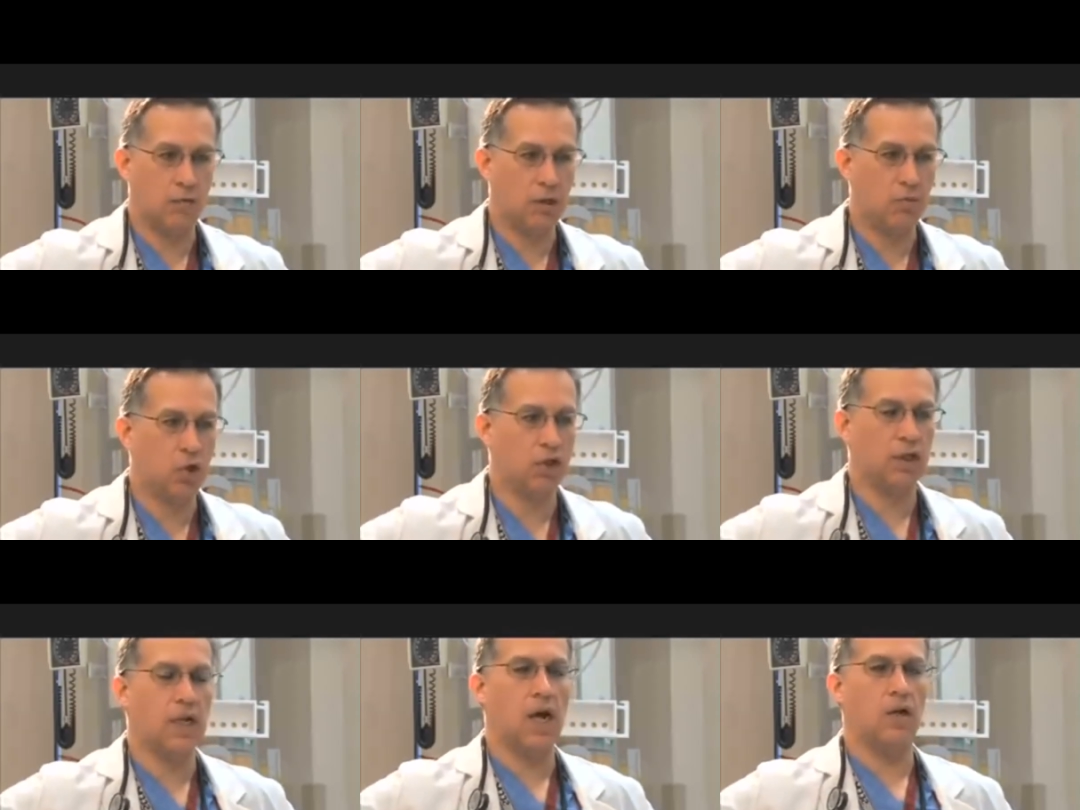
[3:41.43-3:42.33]
You'd be
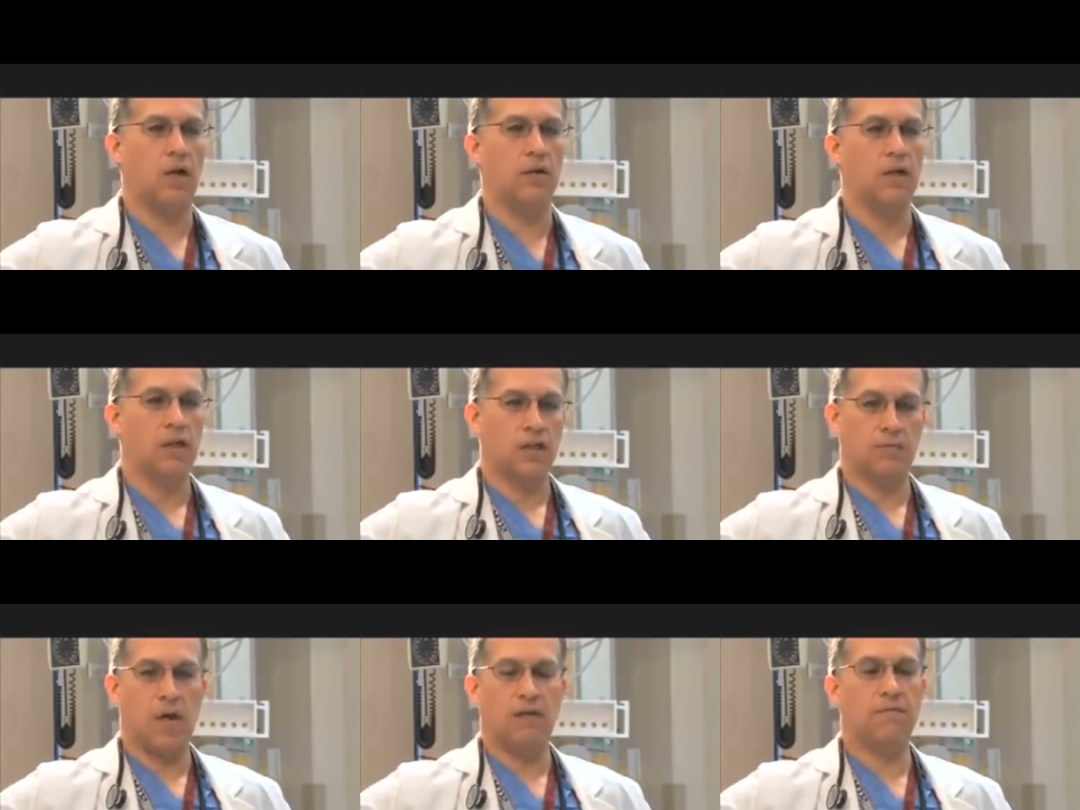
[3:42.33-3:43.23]
pushing down on
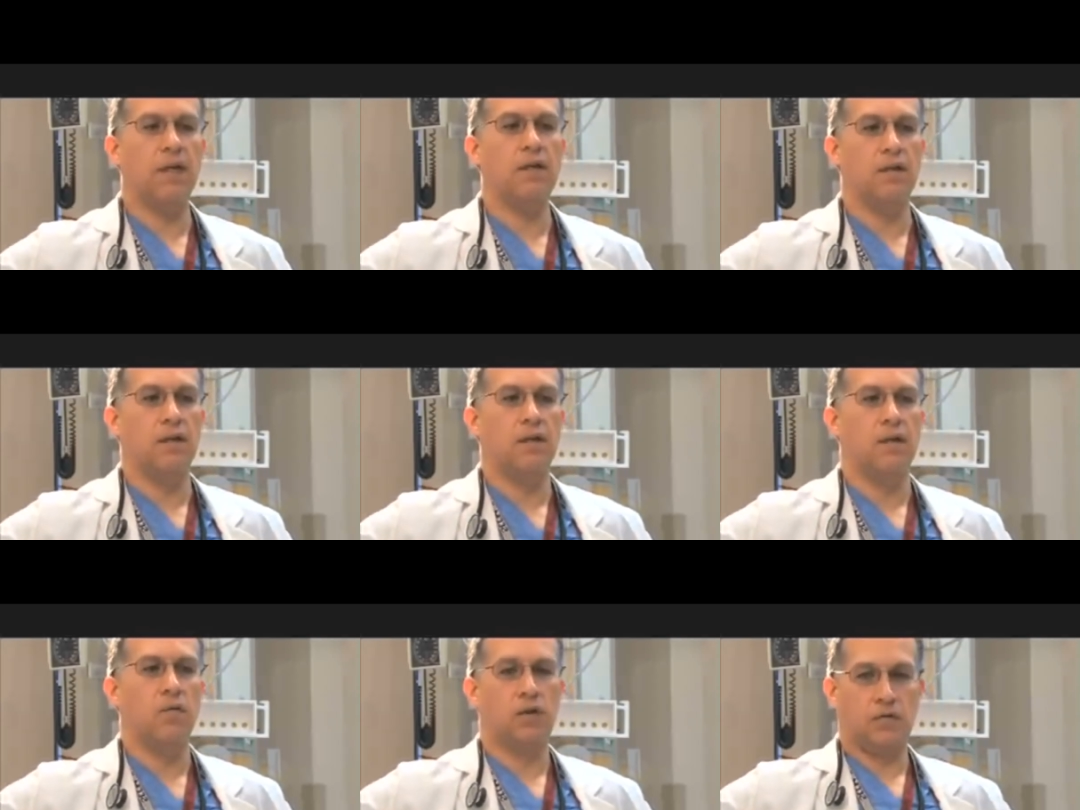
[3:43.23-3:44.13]
spiked feet,
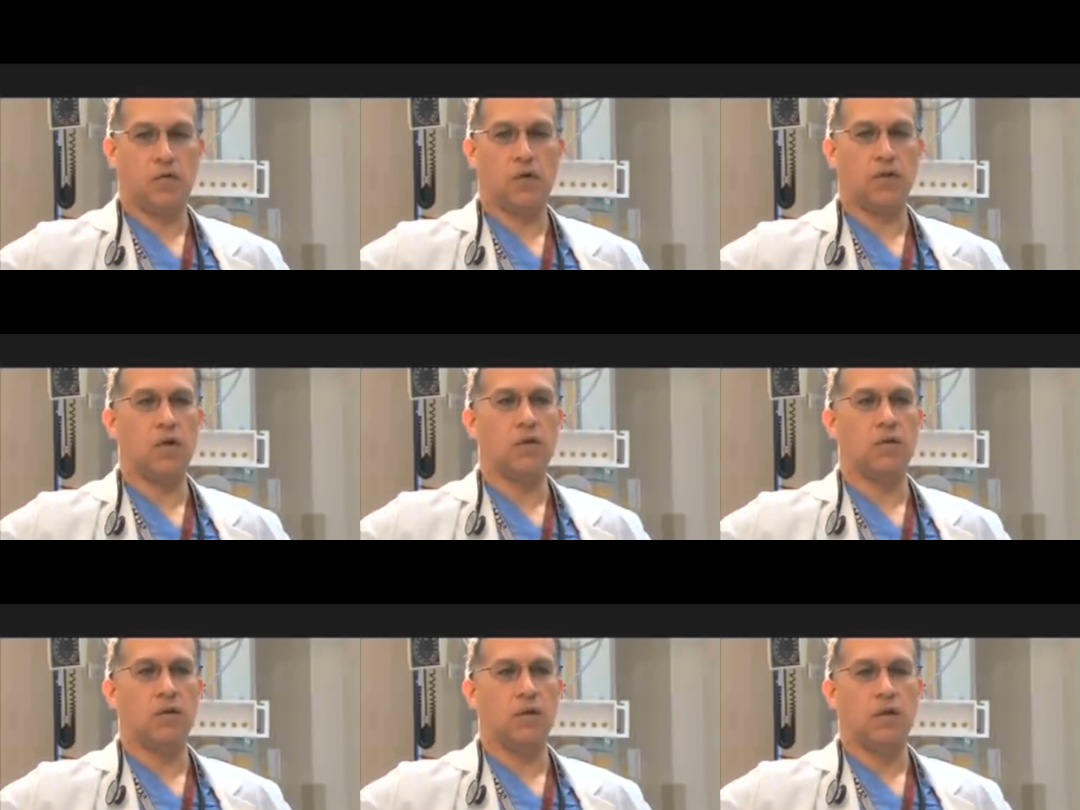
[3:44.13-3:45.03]
which of course hurt,